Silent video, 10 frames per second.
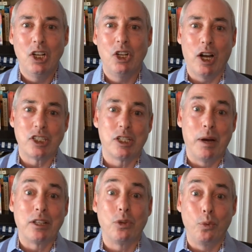talks
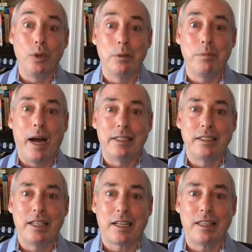about the
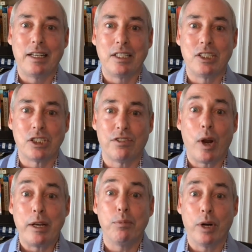realpolitik that exists
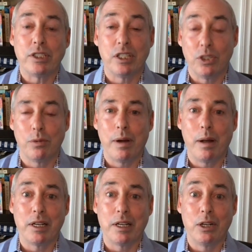for any president,
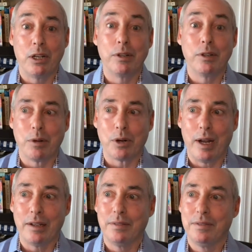Republican or
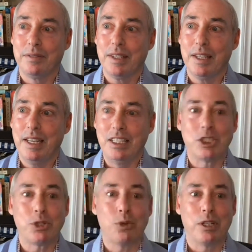Democrat, in this
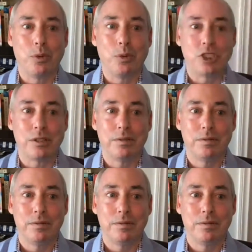critical region.